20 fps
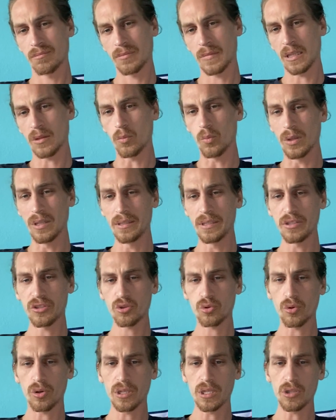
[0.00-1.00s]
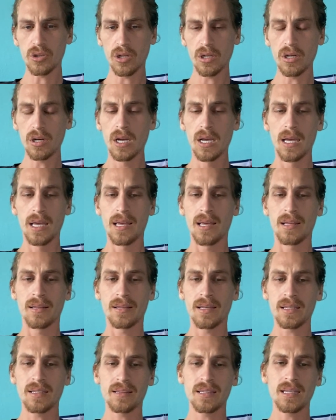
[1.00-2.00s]
it will destroy the dollar.
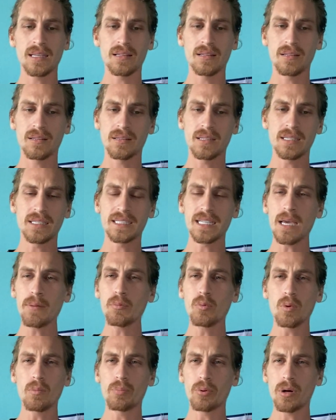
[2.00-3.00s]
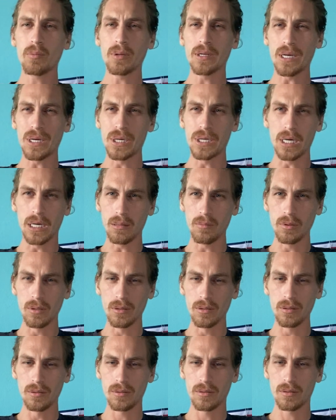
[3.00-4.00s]
The debt will probably
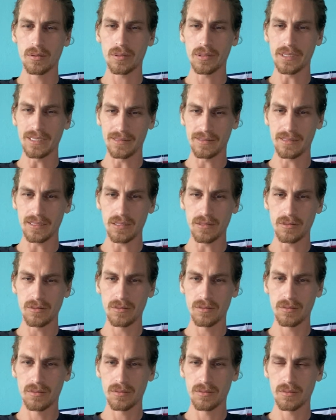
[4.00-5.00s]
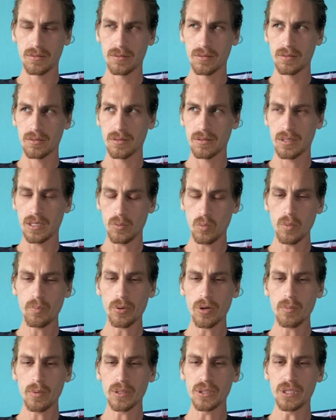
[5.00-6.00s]
double this year. It will
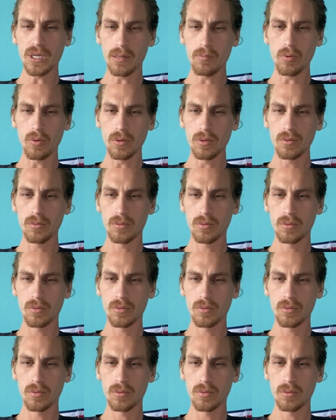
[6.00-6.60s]
probably double.